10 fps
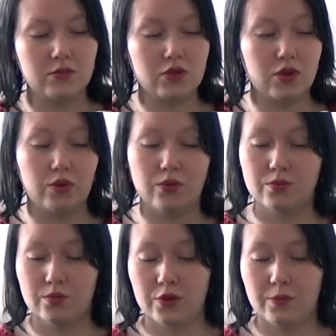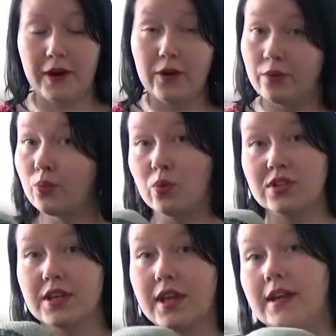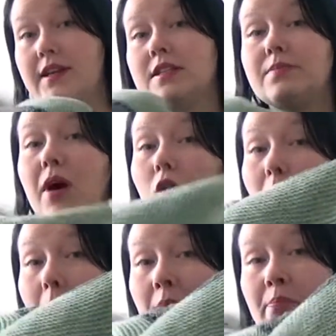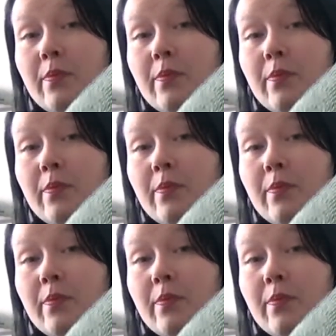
So the pattern once again is Baba